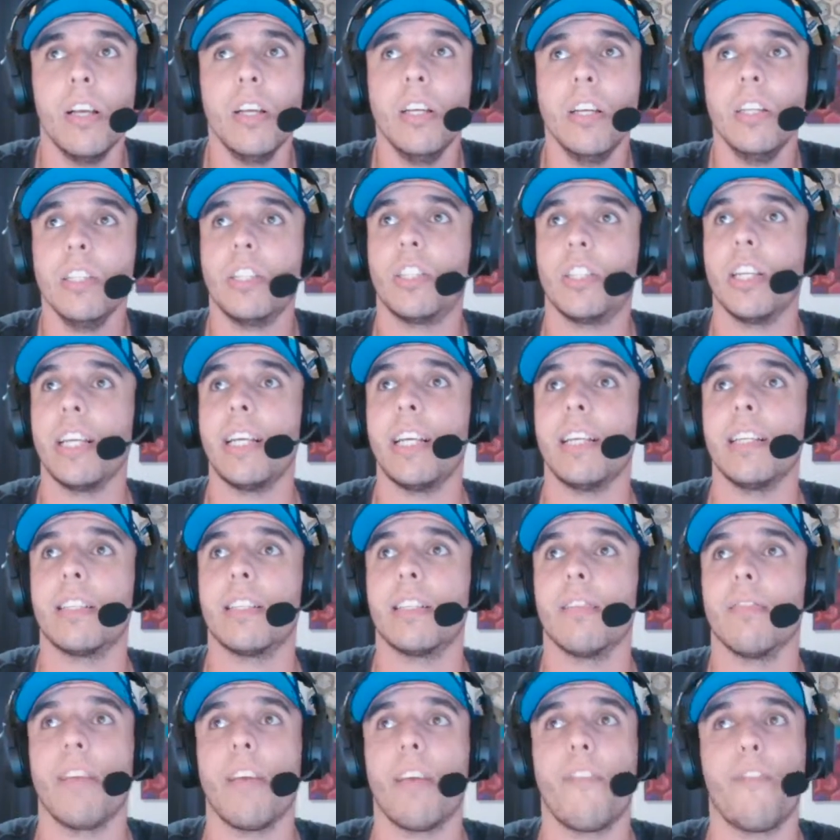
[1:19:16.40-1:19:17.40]
Jeez,
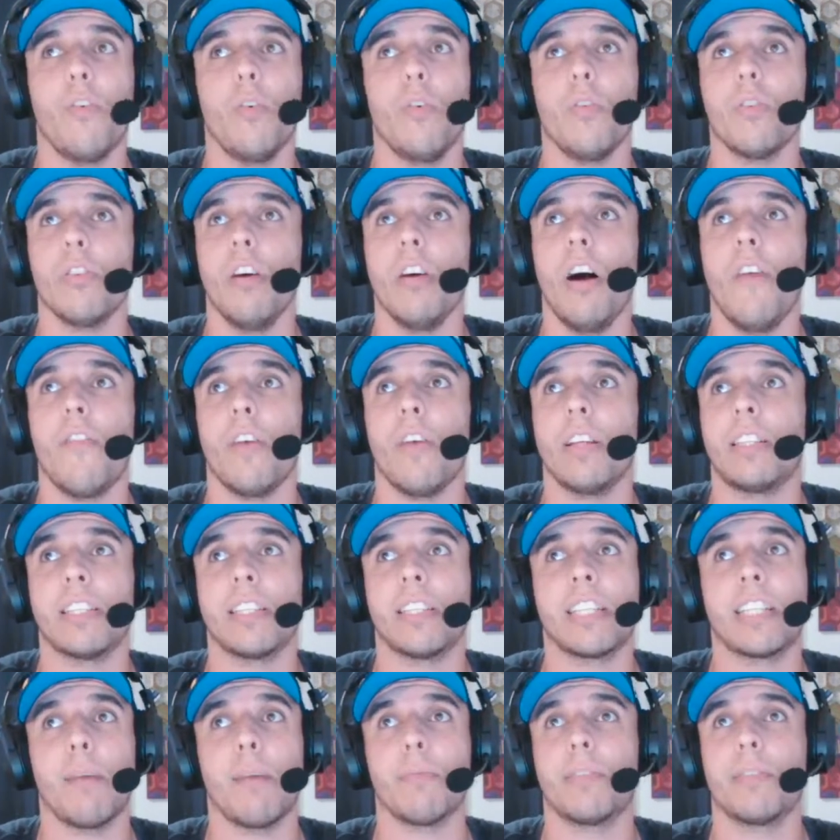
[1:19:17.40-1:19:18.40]
they've fallen off. It
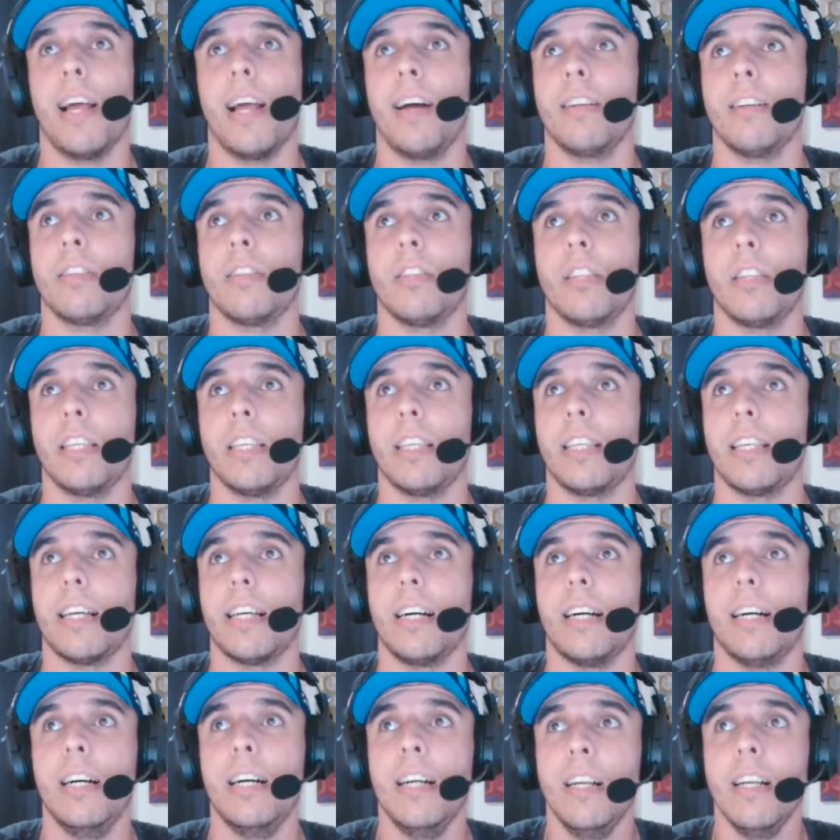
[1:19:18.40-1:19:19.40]
just comes down to
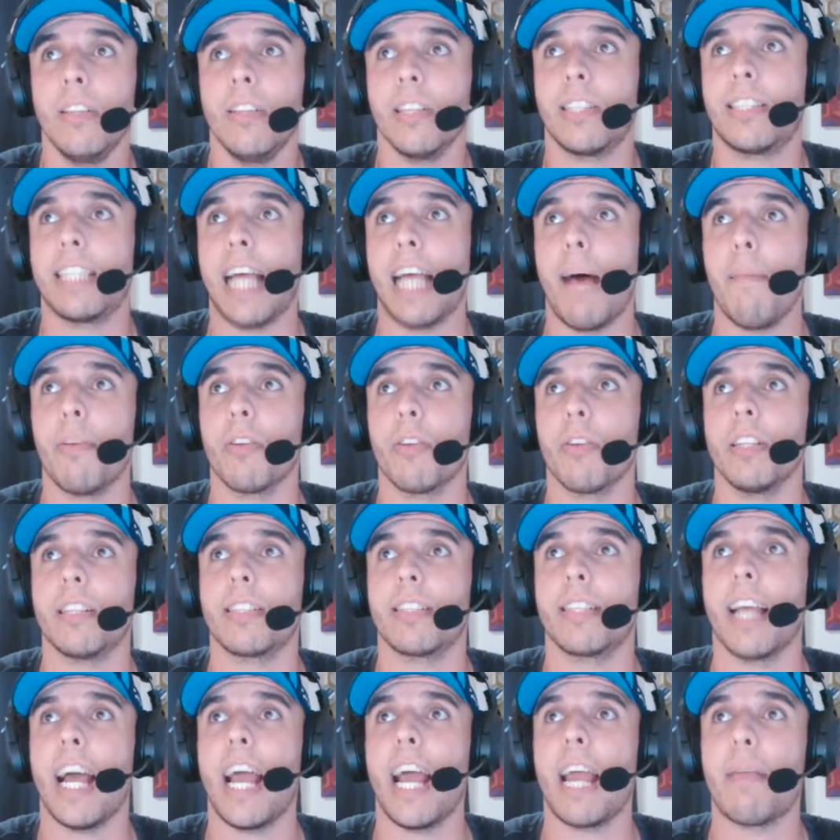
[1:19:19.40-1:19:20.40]
the stamina in this
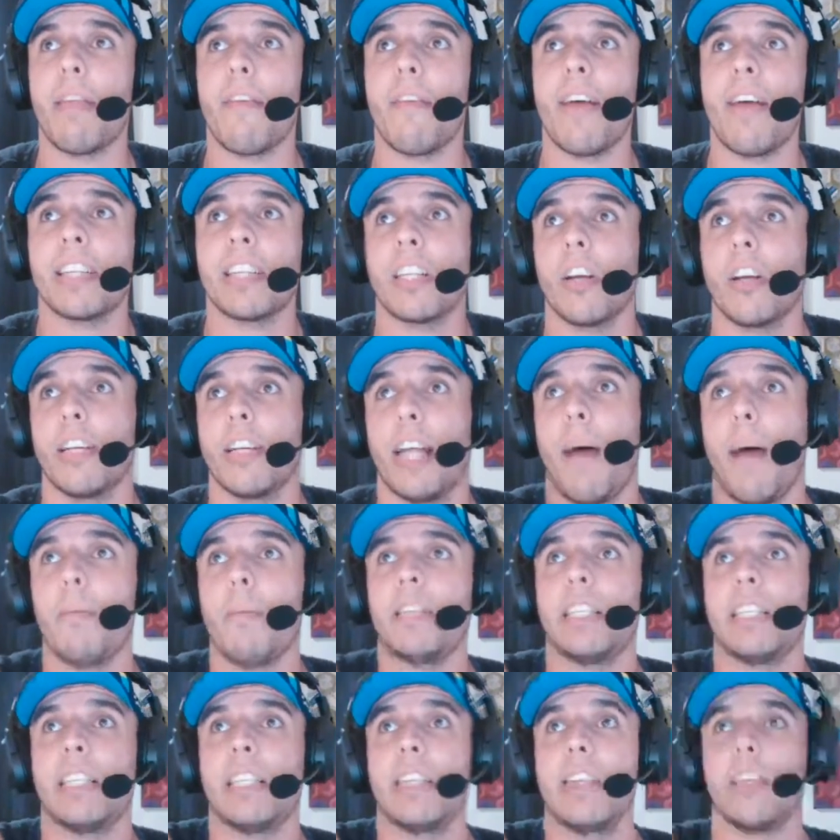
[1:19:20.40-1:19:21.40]
game. They've actually got numbers
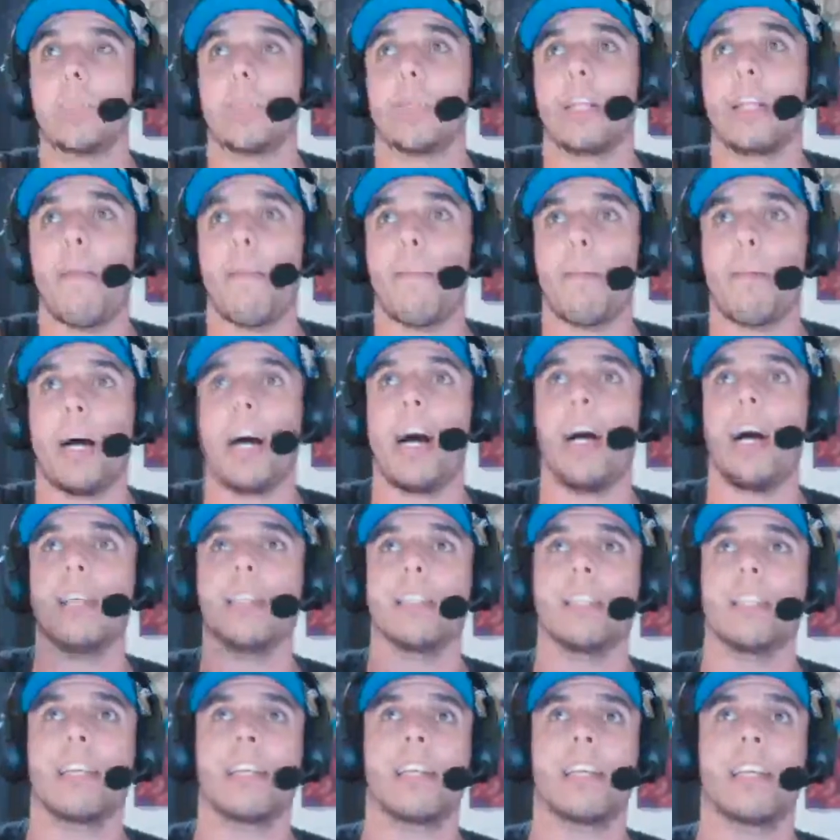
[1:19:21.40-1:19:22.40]
here, the Eels, but they didn't pass
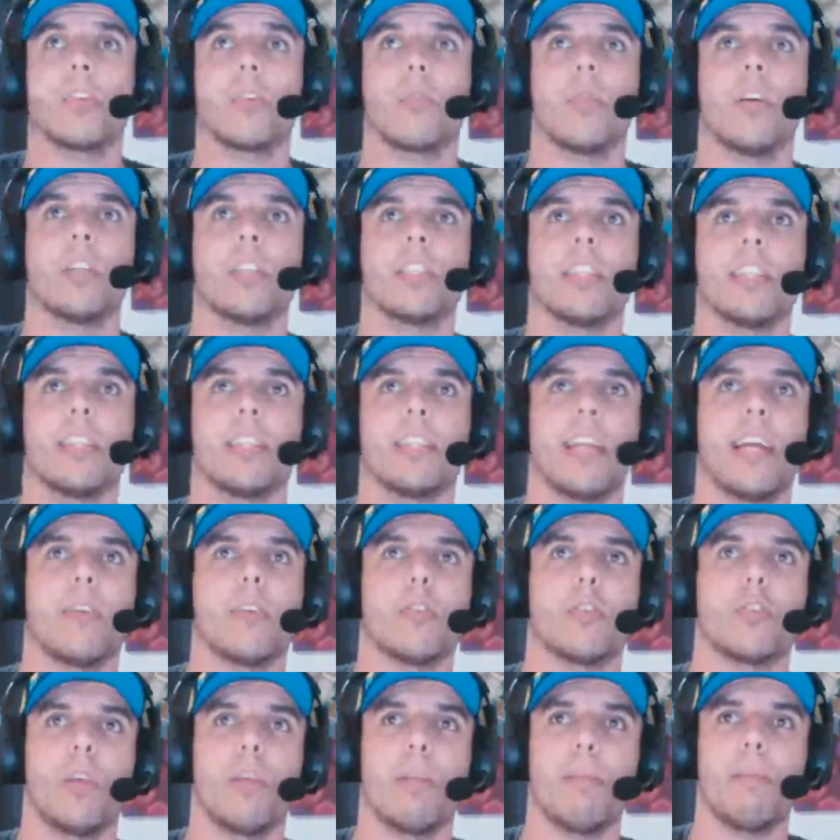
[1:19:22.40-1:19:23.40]
it. They're going to get crunched down the tackle
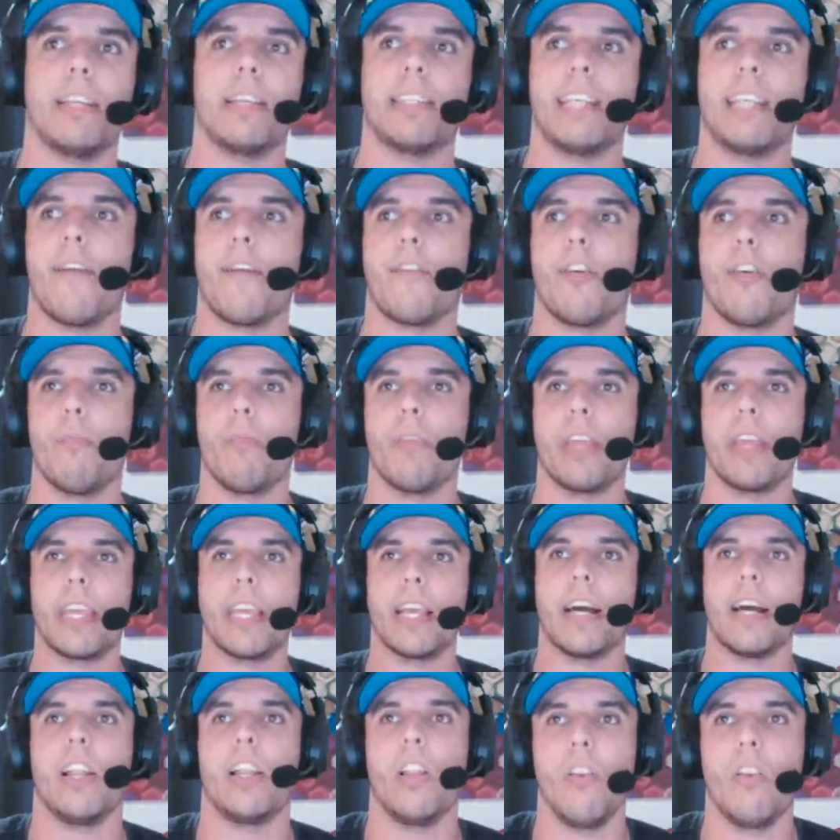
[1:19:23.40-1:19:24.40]
20 metres out from
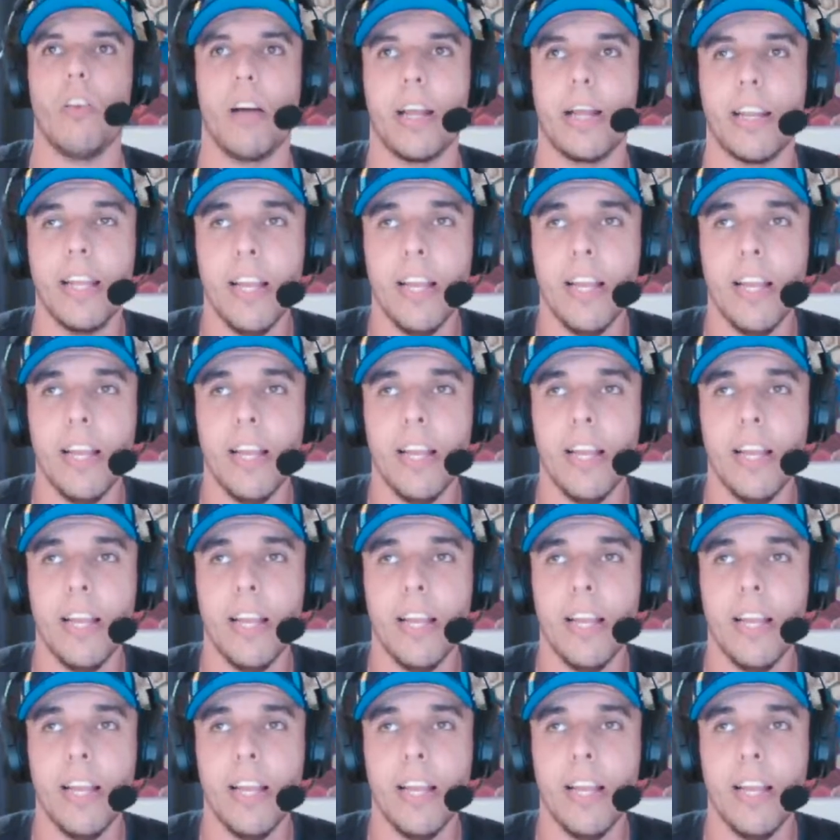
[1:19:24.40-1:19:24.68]
the line.